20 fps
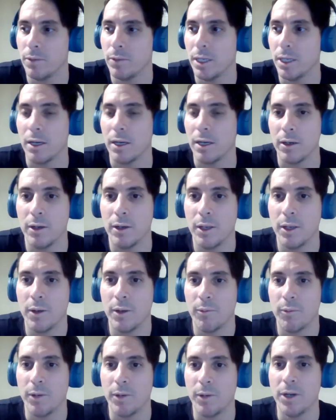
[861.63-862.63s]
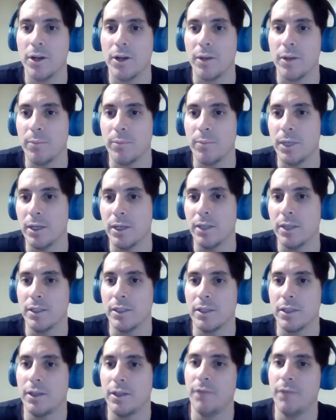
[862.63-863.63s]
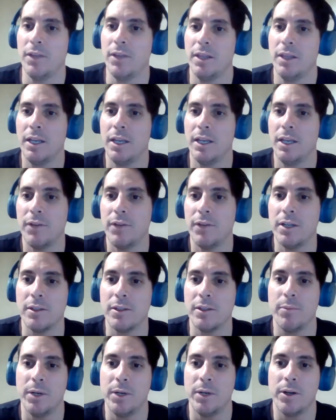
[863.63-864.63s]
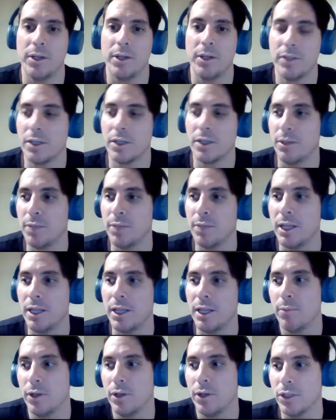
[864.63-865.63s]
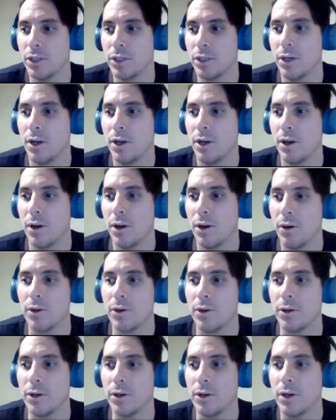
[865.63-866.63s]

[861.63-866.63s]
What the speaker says: Yeah, why not? Because if they think of it as a barrier, it's going to be that much harder.